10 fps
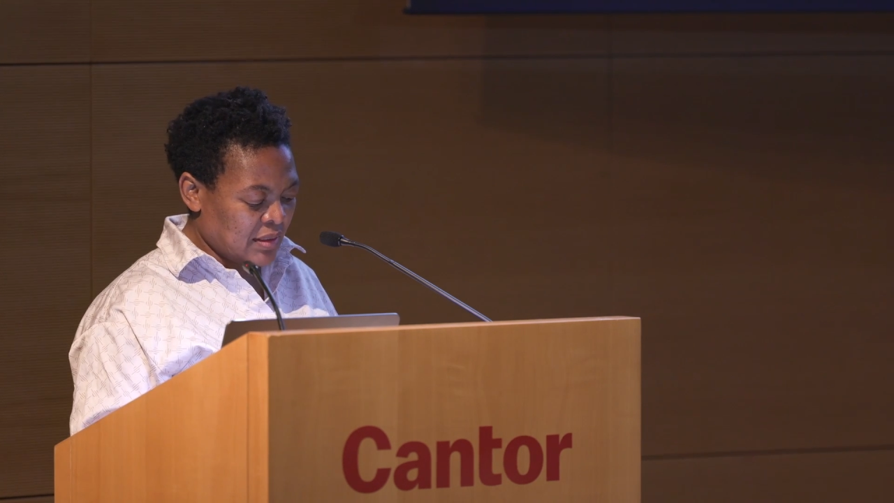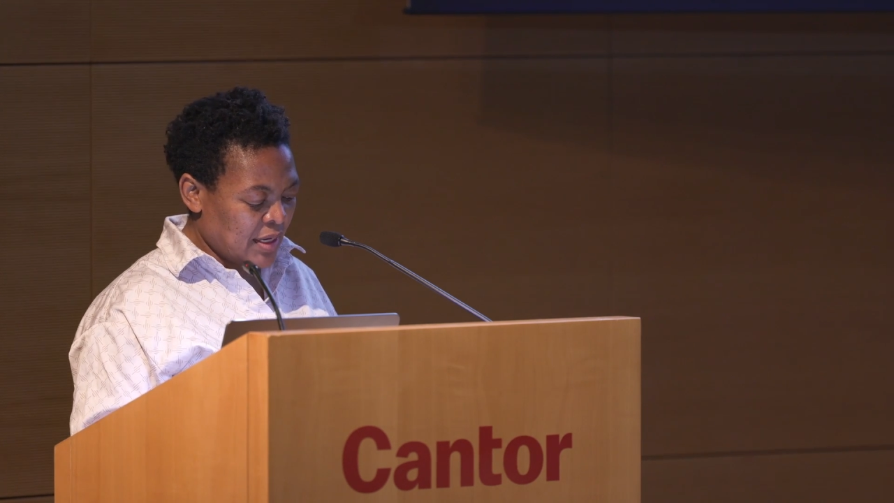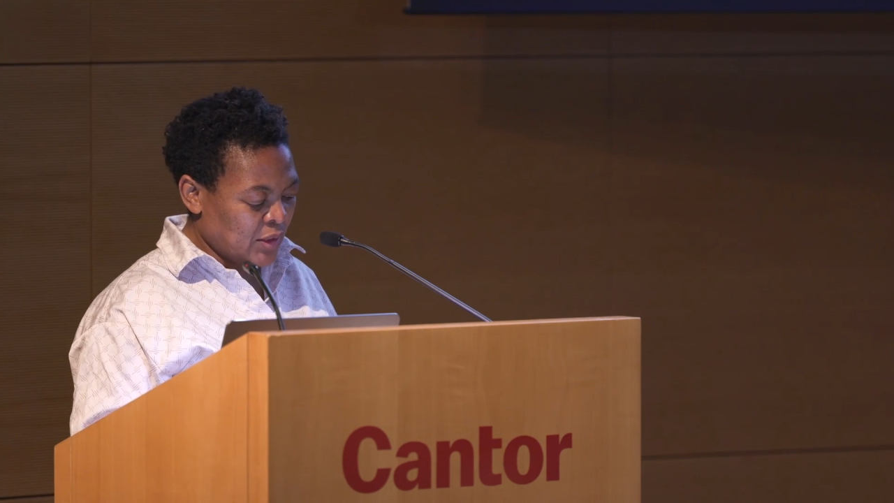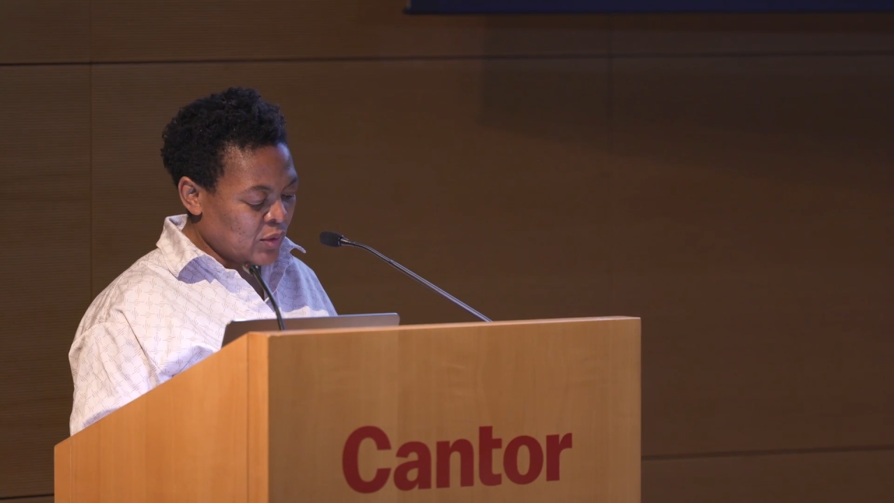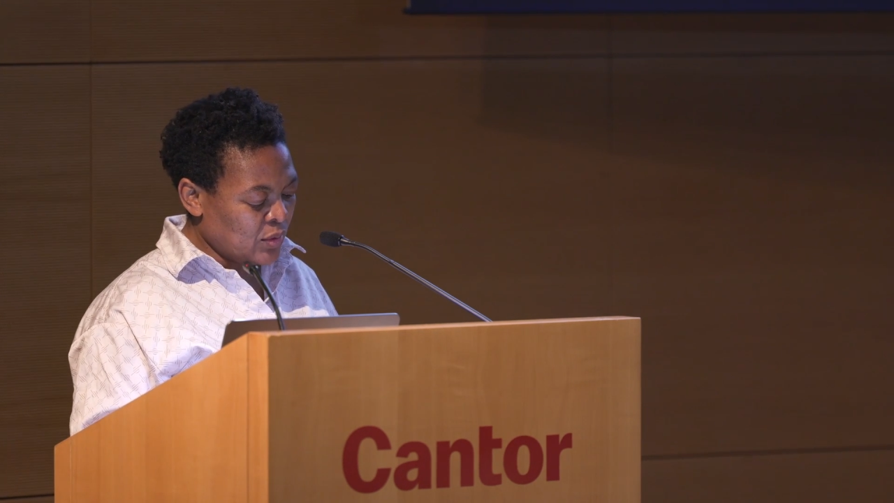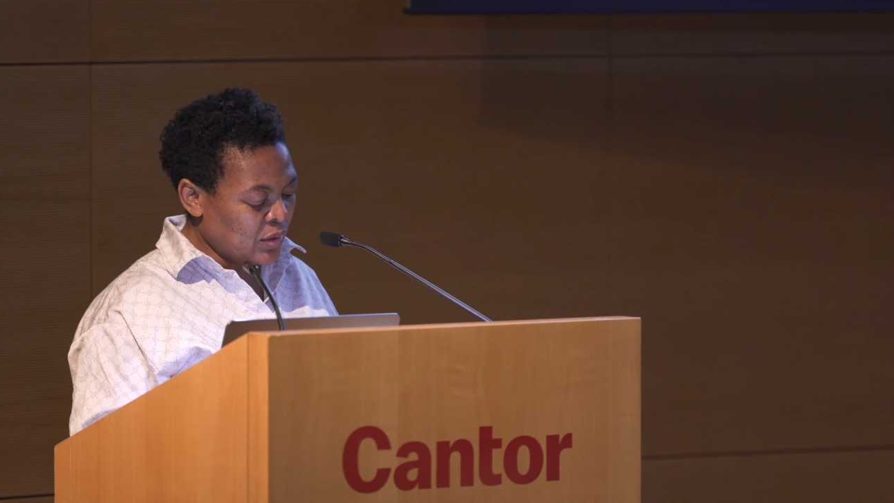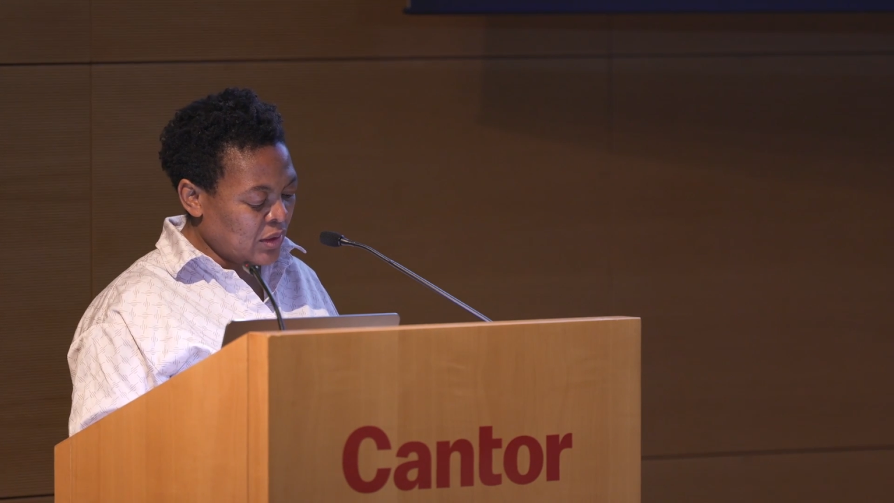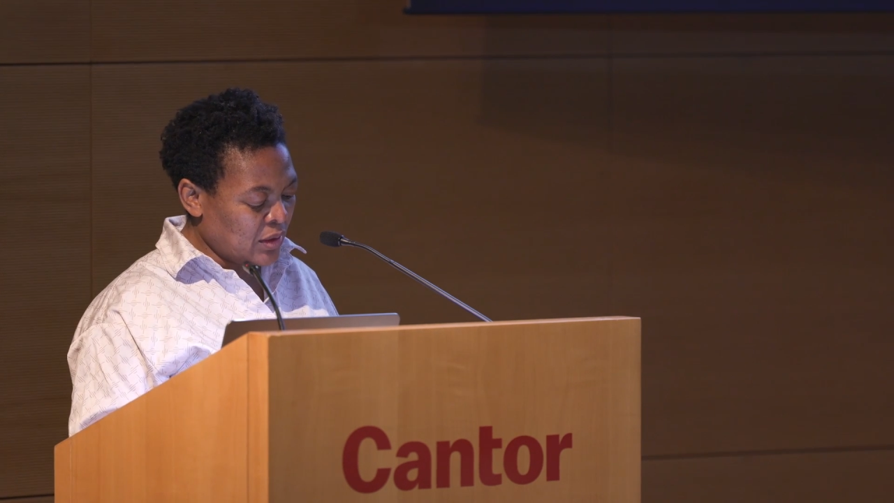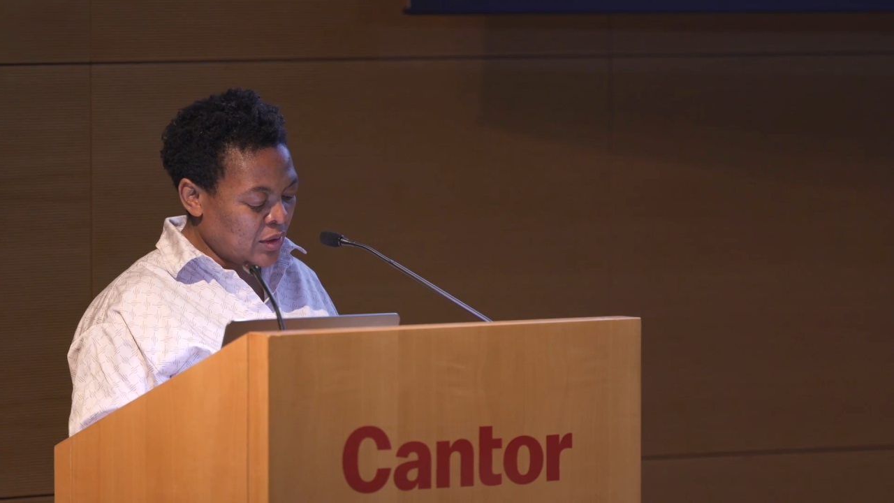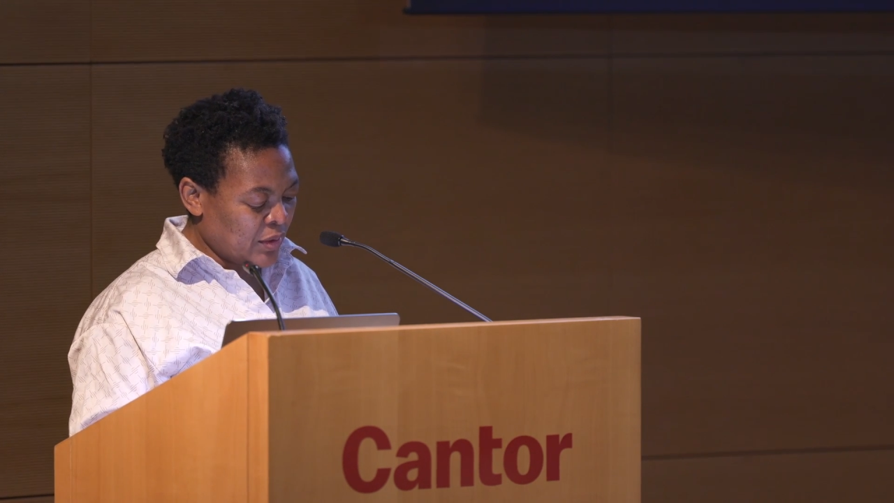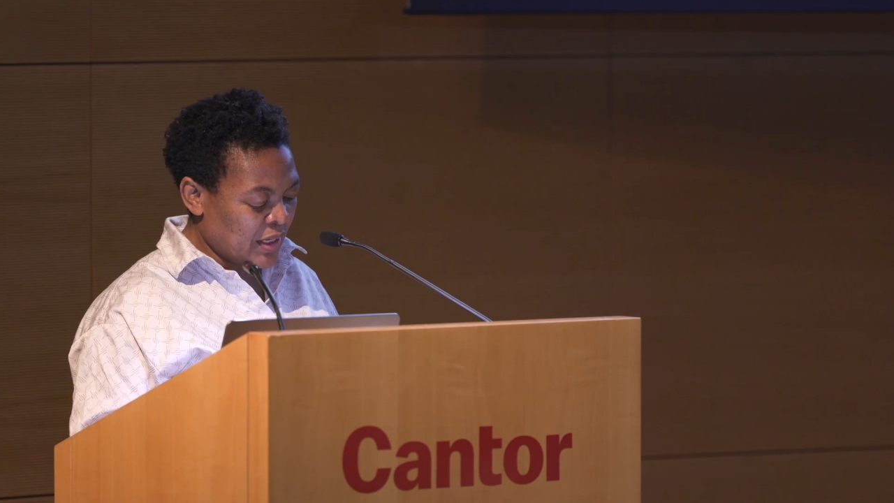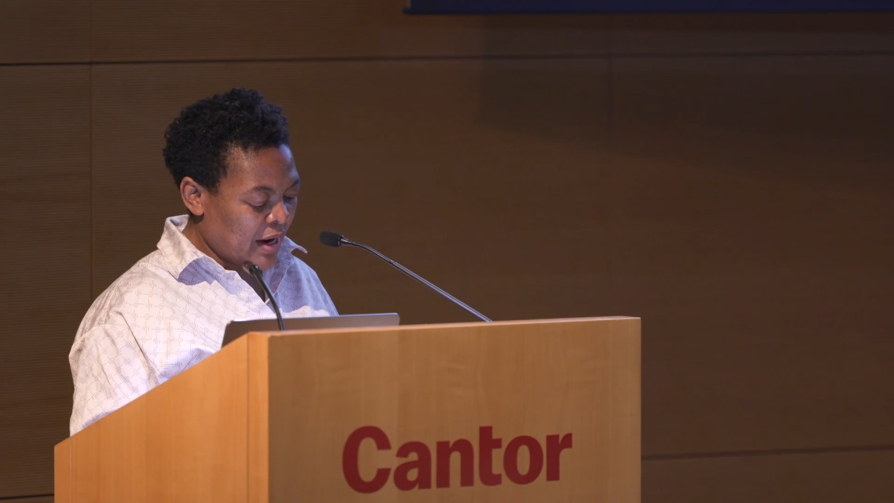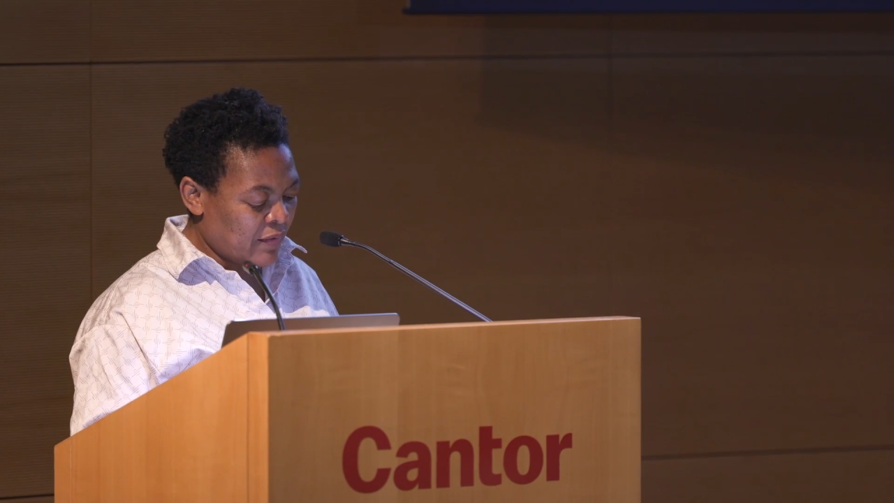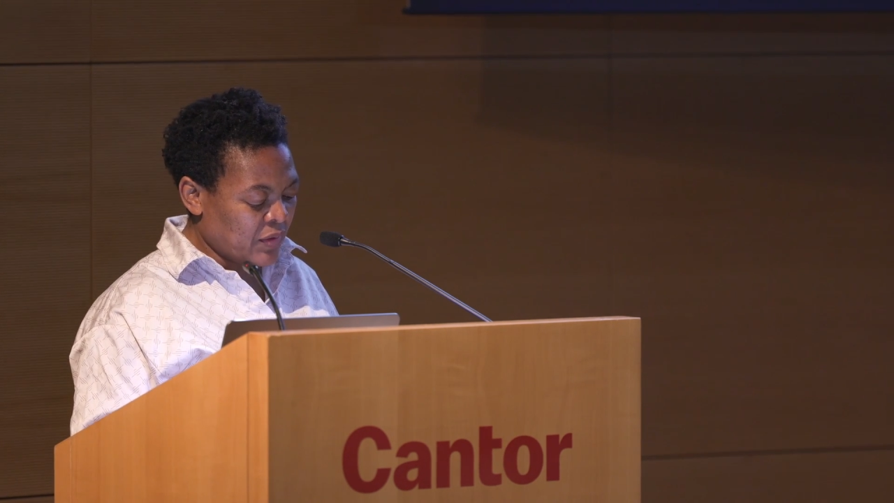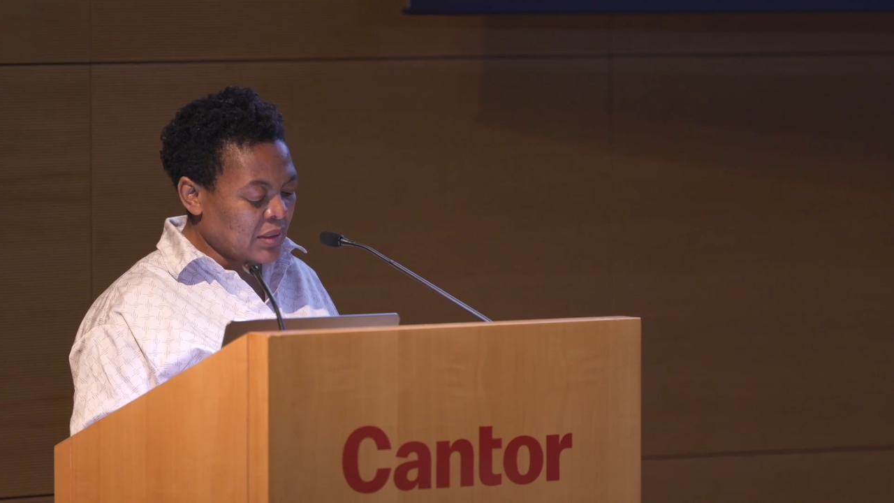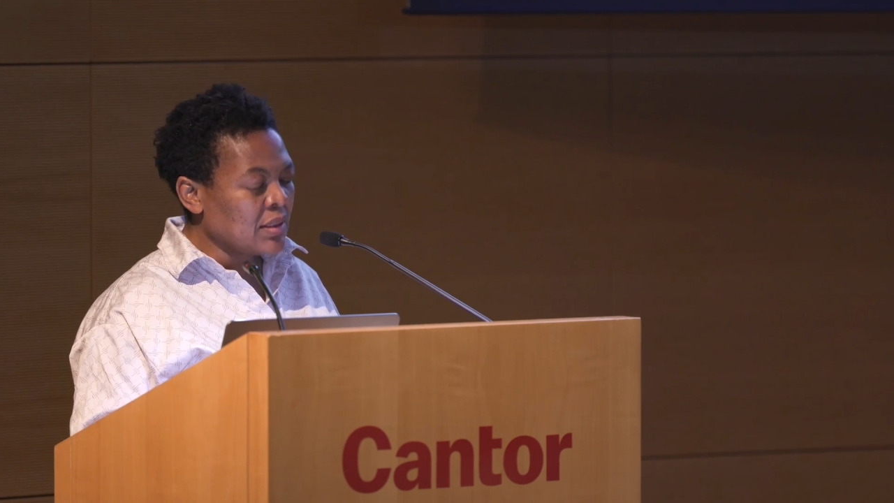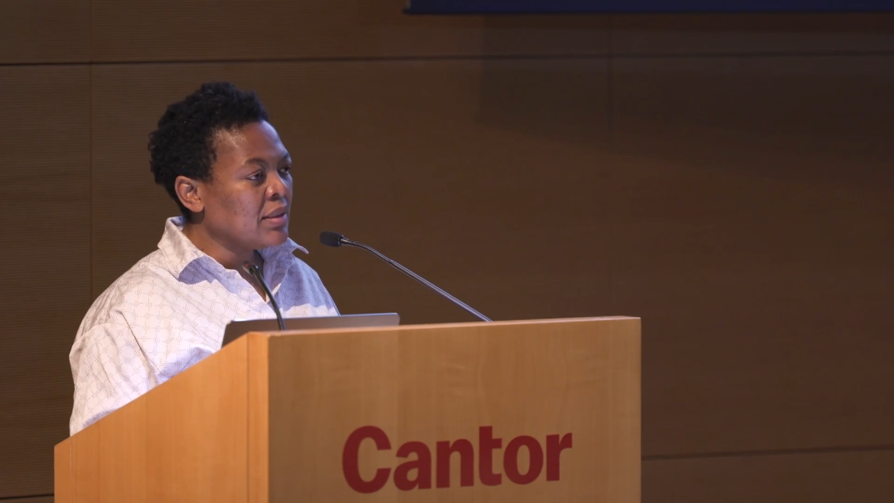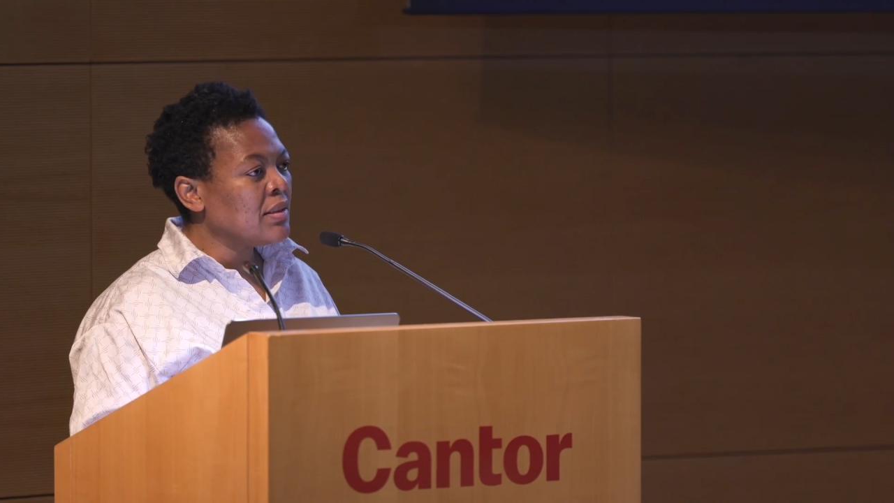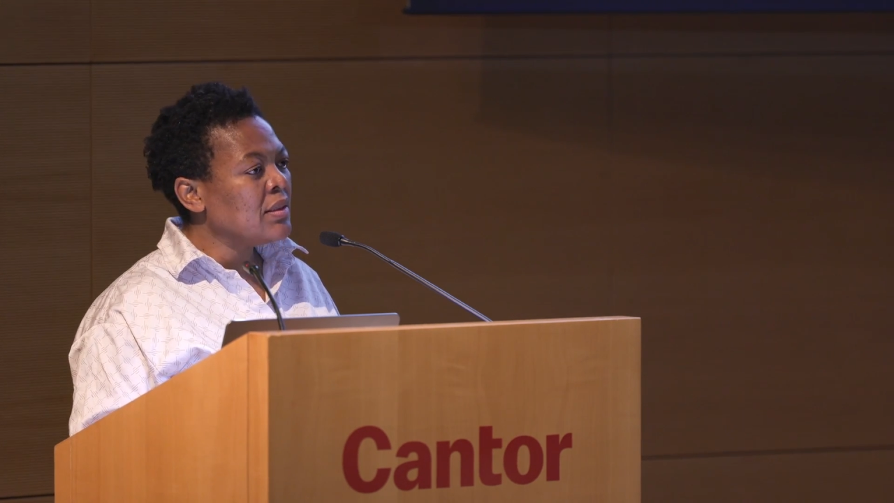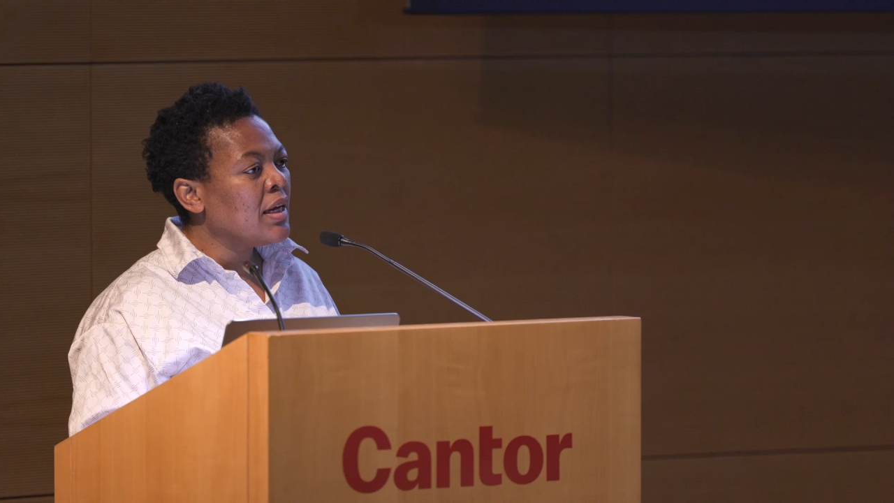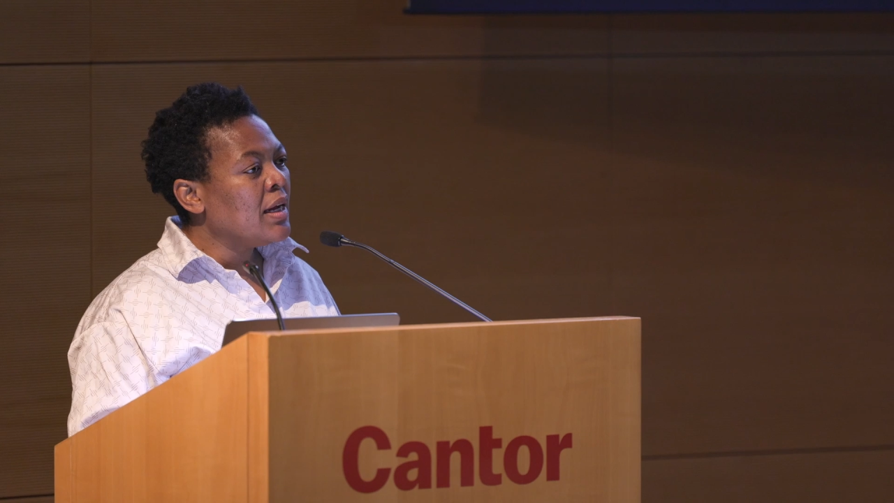they doodle on the canvases,